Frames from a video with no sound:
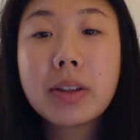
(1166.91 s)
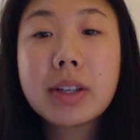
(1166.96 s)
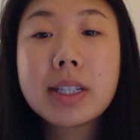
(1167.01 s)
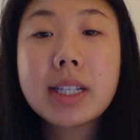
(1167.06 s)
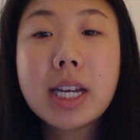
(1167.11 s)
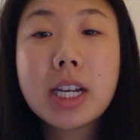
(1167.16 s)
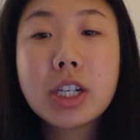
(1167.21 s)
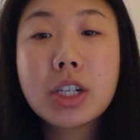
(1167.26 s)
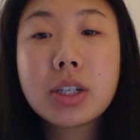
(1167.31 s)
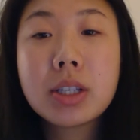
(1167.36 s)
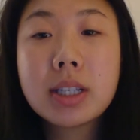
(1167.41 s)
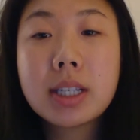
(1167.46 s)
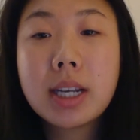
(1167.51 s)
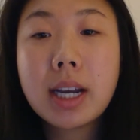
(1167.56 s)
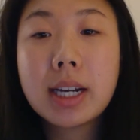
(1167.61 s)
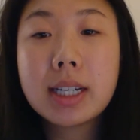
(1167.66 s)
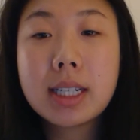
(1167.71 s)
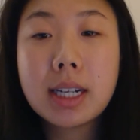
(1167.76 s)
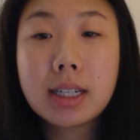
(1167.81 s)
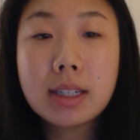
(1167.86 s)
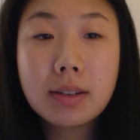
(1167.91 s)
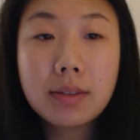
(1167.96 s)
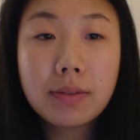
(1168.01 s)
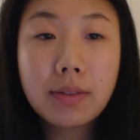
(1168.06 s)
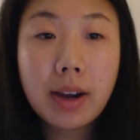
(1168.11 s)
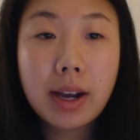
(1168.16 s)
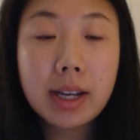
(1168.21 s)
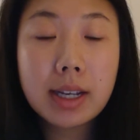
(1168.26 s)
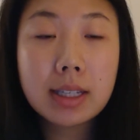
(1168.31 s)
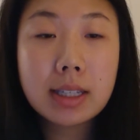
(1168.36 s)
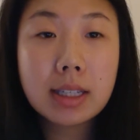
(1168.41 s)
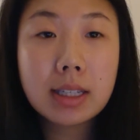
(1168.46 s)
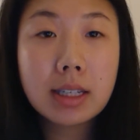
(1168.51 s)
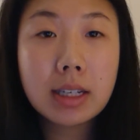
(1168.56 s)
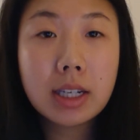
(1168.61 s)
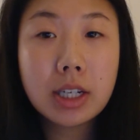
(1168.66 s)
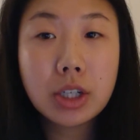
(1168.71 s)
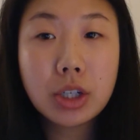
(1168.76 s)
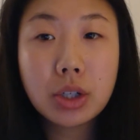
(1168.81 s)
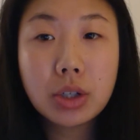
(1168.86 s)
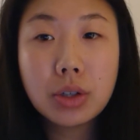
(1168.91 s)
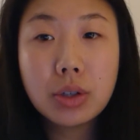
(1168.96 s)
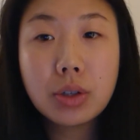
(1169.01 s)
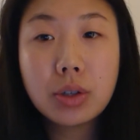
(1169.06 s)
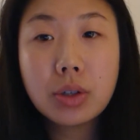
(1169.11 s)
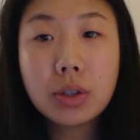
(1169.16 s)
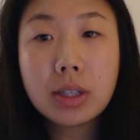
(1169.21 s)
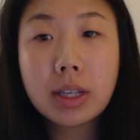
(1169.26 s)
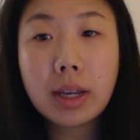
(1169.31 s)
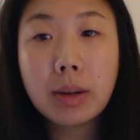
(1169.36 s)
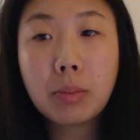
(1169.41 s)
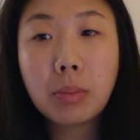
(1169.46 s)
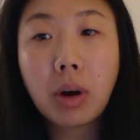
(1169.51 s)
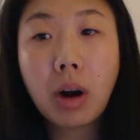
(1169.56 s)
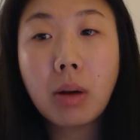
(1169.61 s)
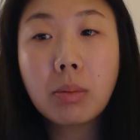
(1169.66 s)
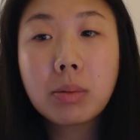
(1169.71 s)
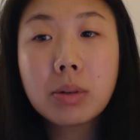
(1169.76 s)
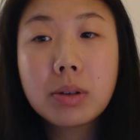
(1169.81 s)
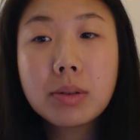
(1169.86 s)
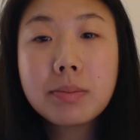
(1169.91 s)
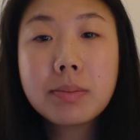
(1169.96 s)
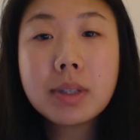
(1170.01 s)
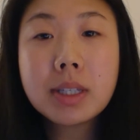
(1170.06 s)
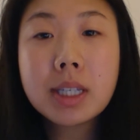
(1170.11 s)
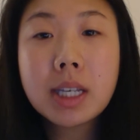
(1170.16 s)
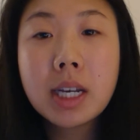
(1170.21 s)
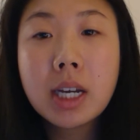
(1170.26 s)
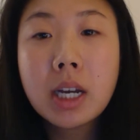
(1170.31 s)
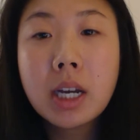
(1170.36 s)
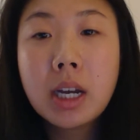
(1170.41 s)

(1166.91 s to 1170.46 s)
this agency identifies issues and problems,